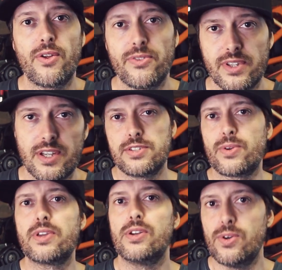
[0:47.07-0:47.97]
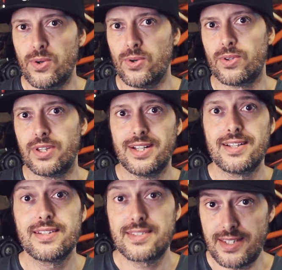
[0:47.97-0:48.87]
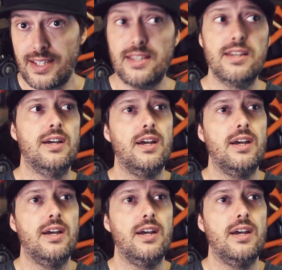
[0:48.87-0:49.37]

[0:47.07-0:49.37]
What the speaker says: on these so you can all see